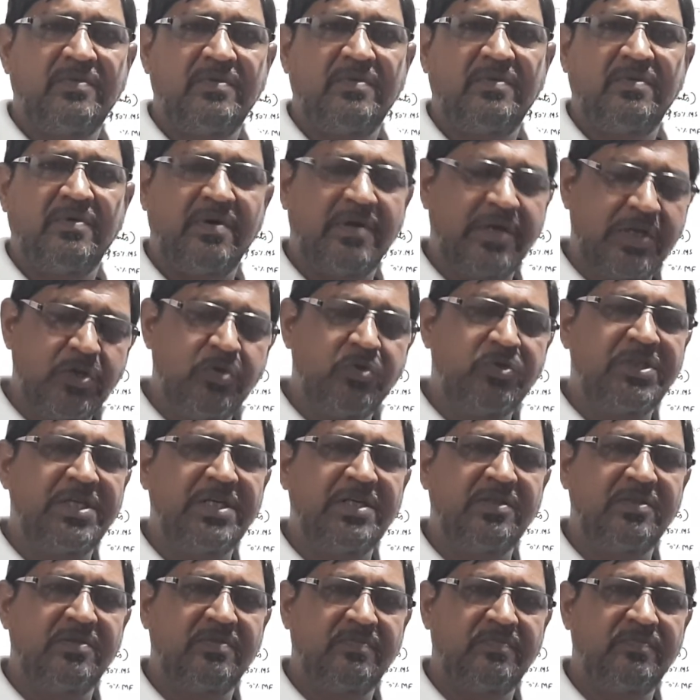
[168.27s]
are
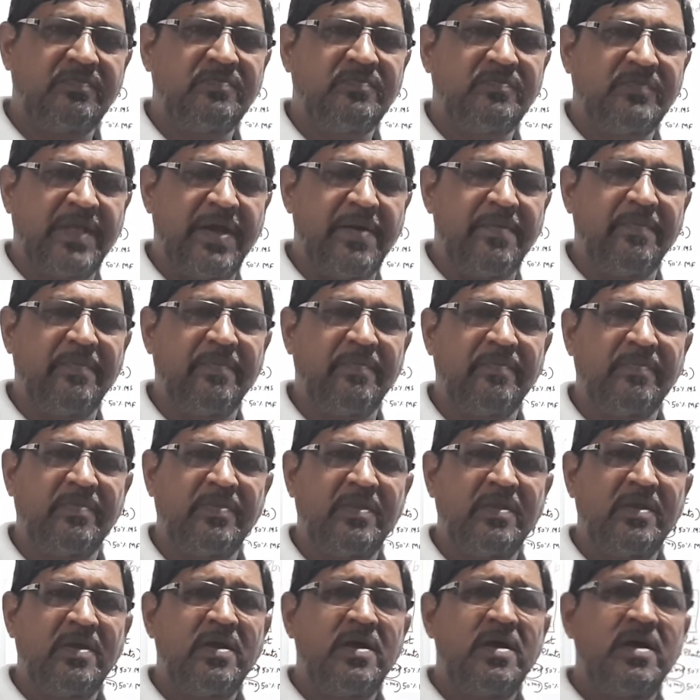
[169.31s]
using them.
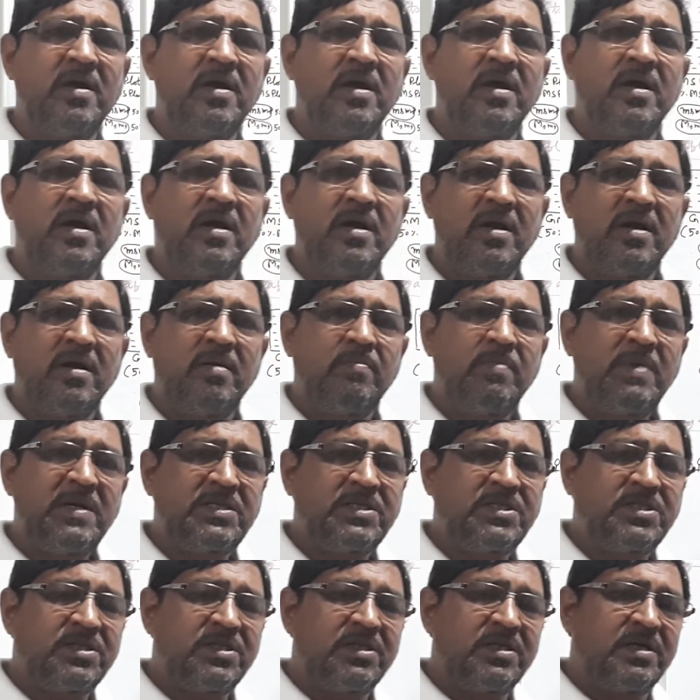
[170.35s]

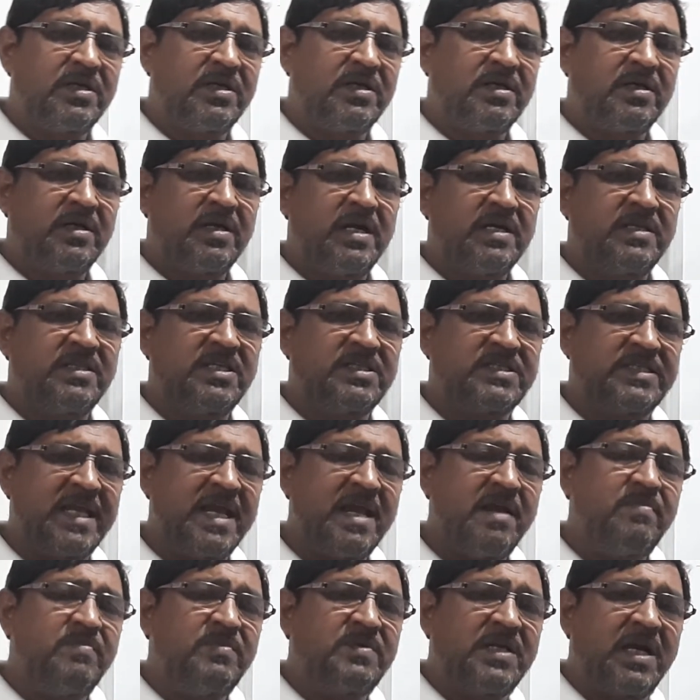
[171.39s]
But at the
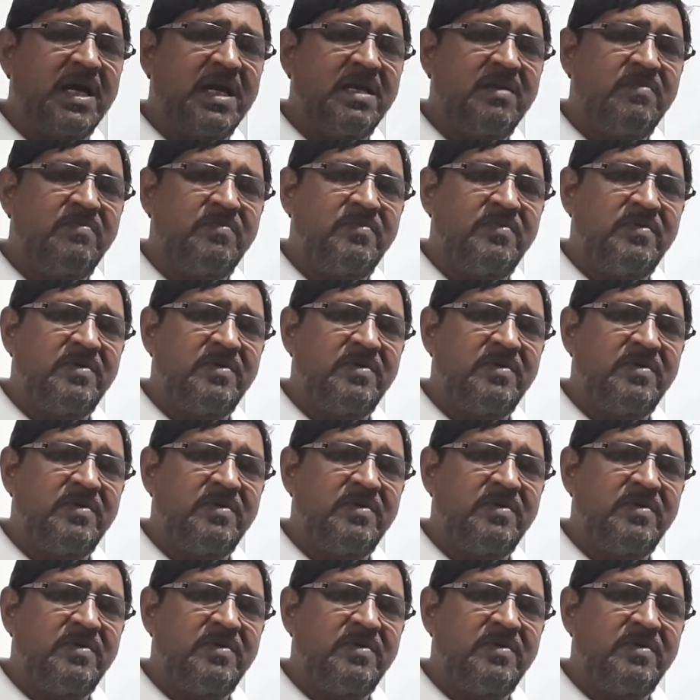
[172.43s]
same time,